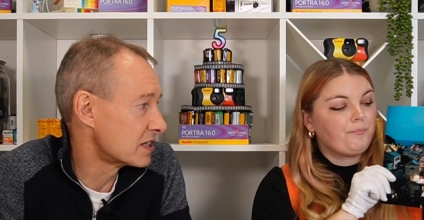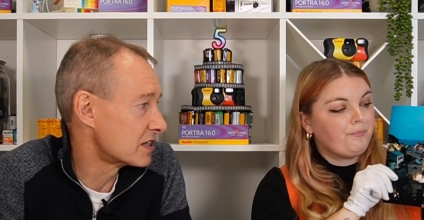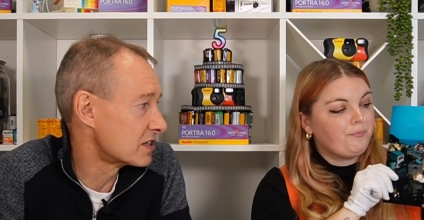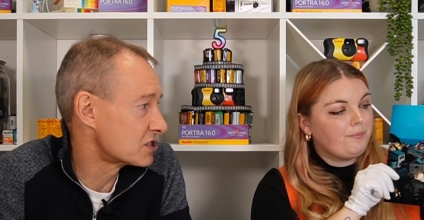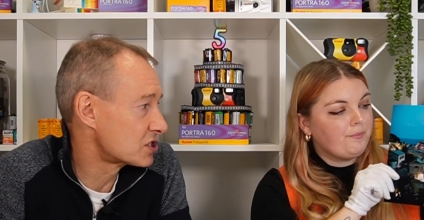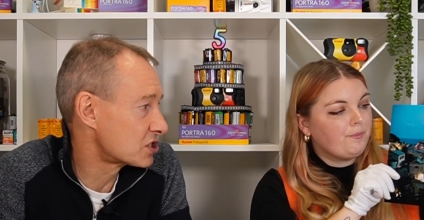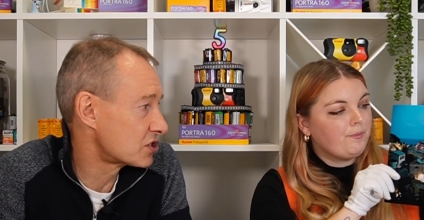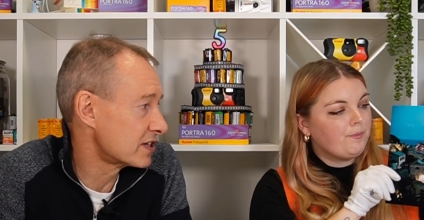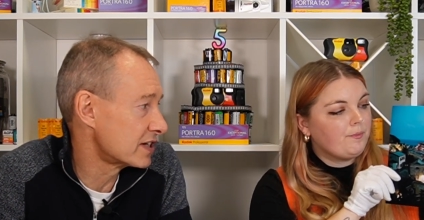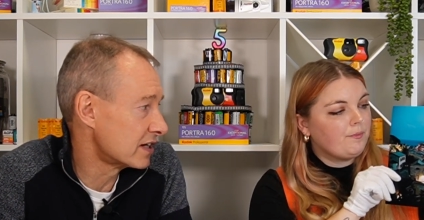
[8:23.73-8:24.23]
Speaker 1: and
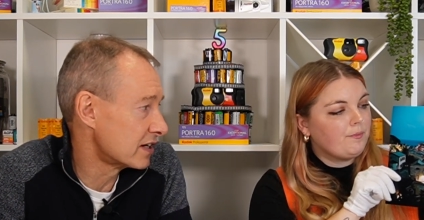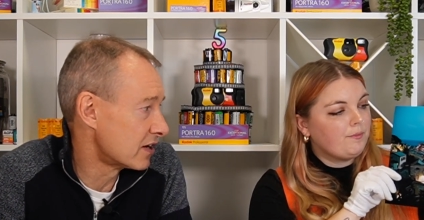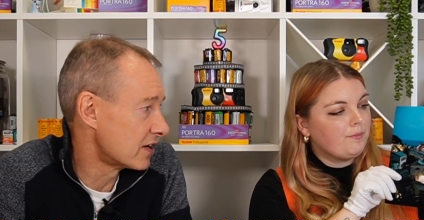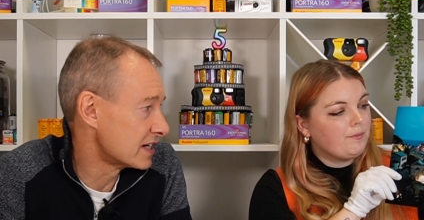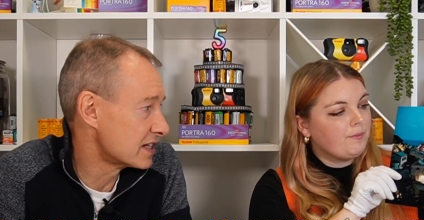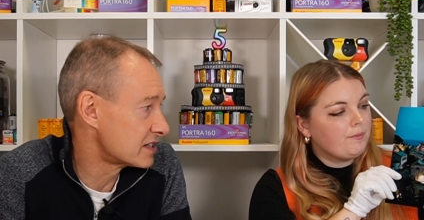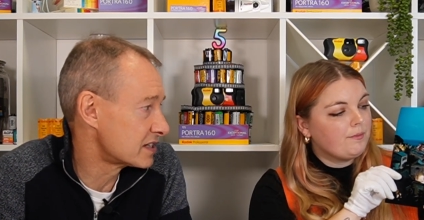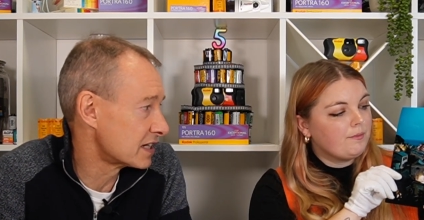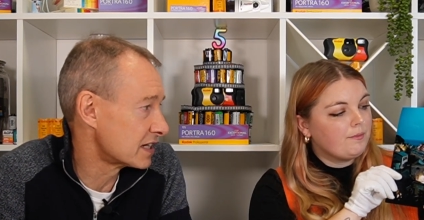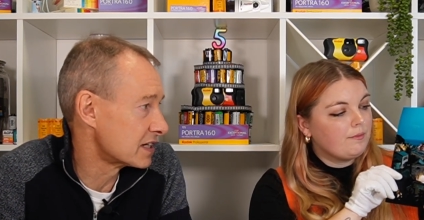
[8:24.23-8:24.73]
then the street
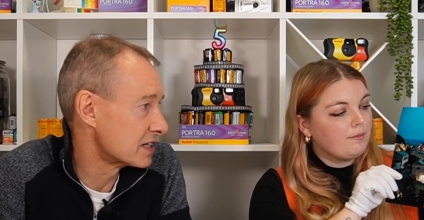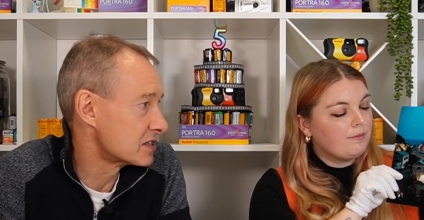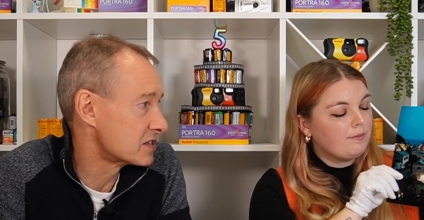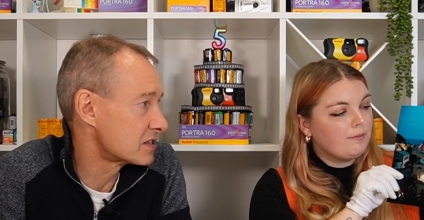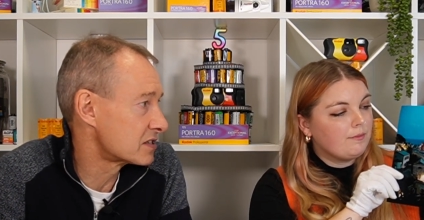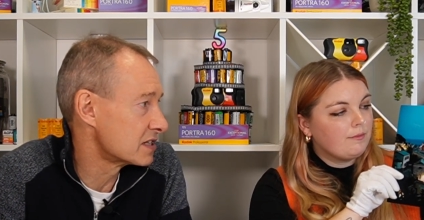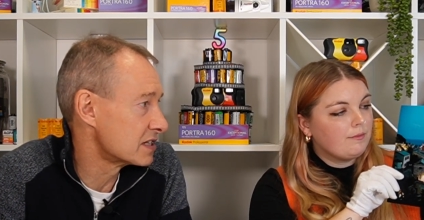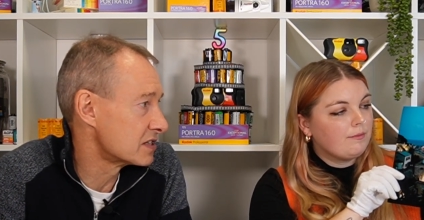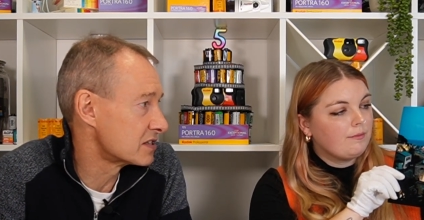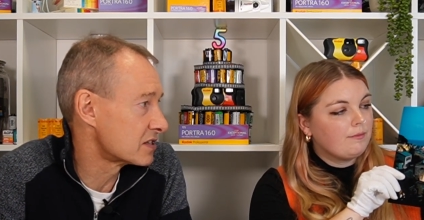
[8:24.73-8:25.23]
lighting
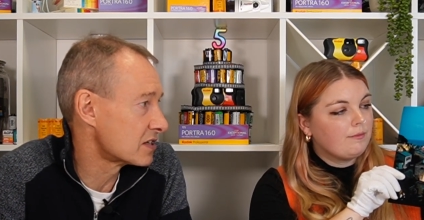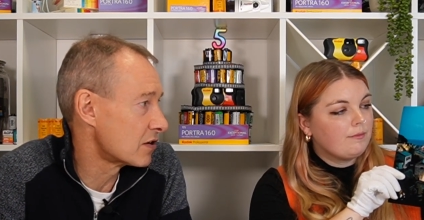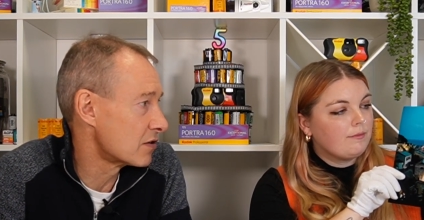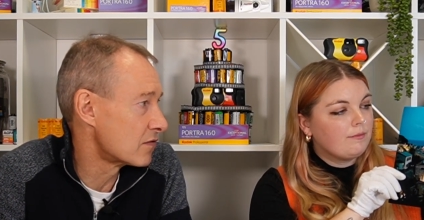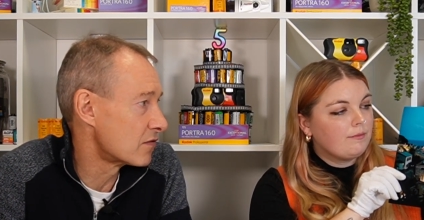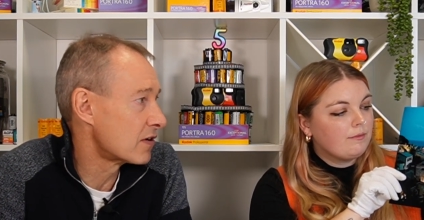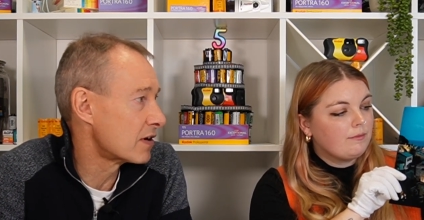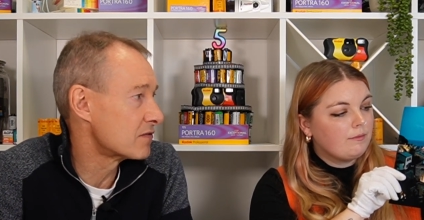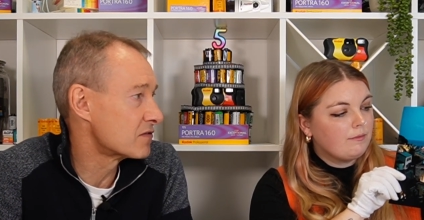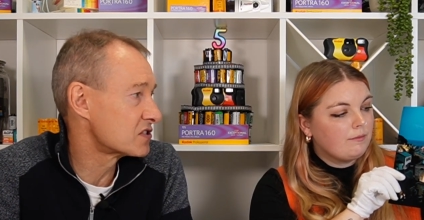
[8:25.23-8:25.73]
is
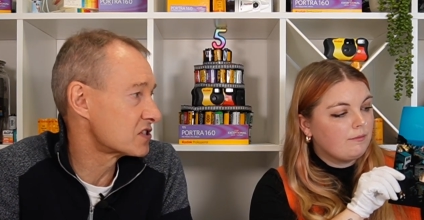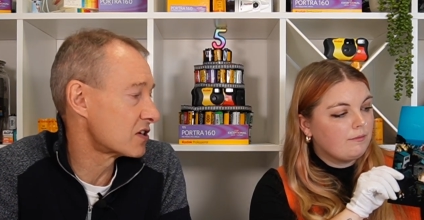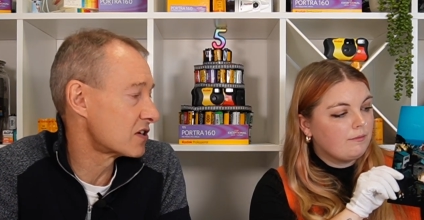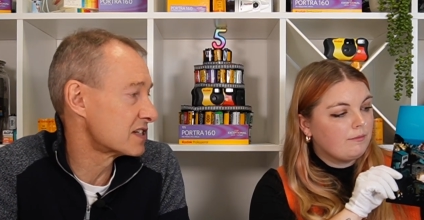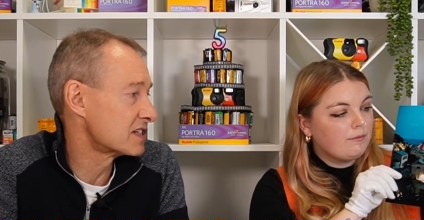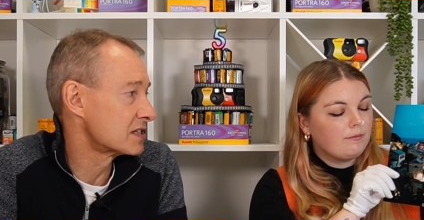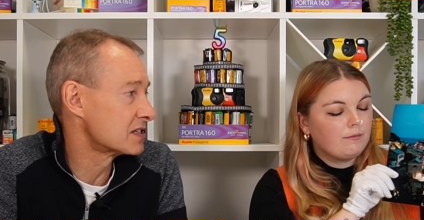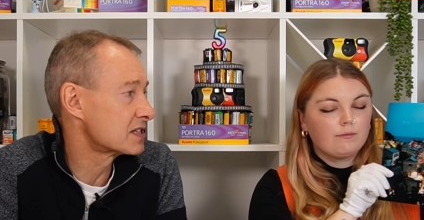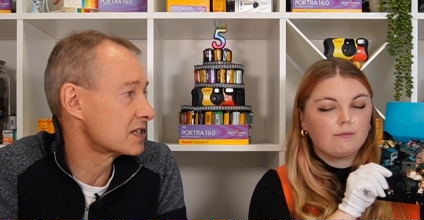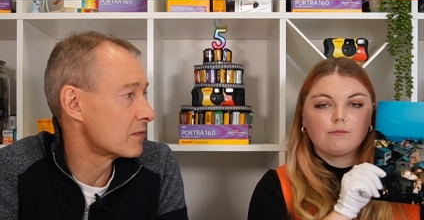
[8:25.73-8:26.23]

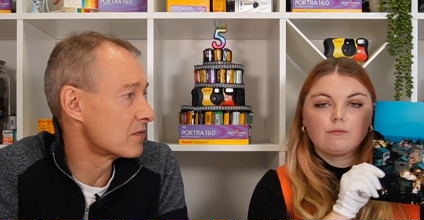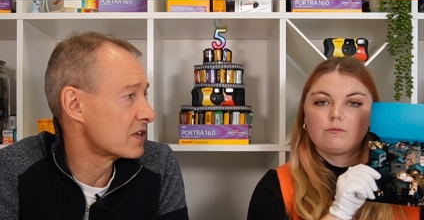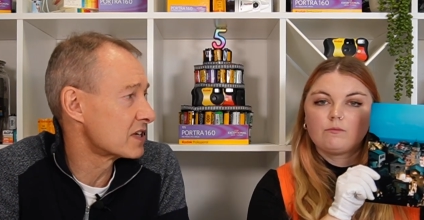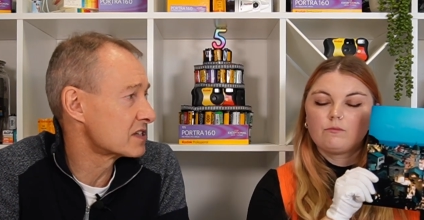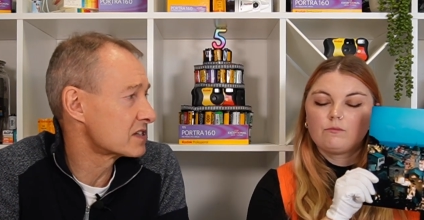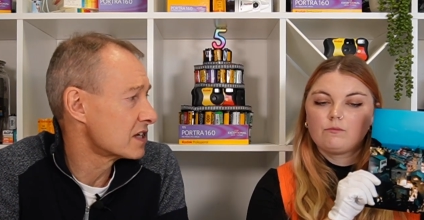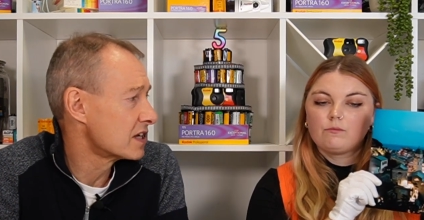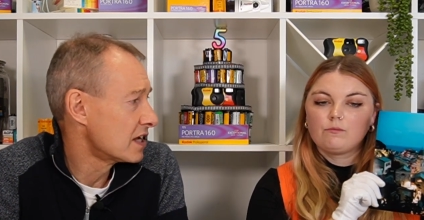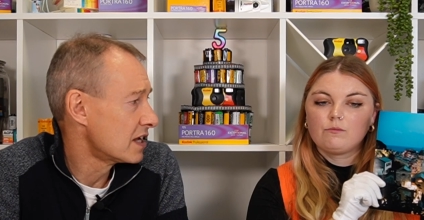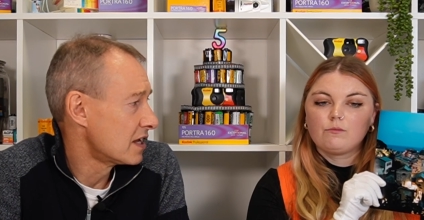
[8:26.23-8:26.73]
overemphasising some
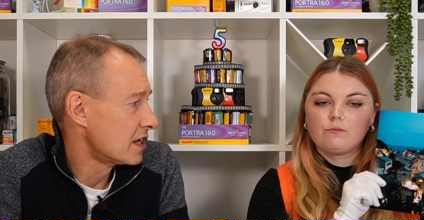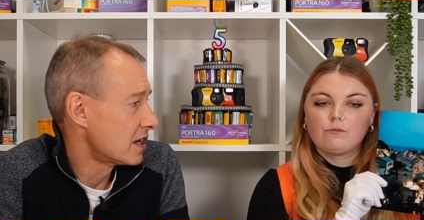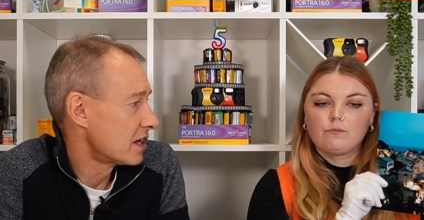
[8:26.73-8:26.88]
things,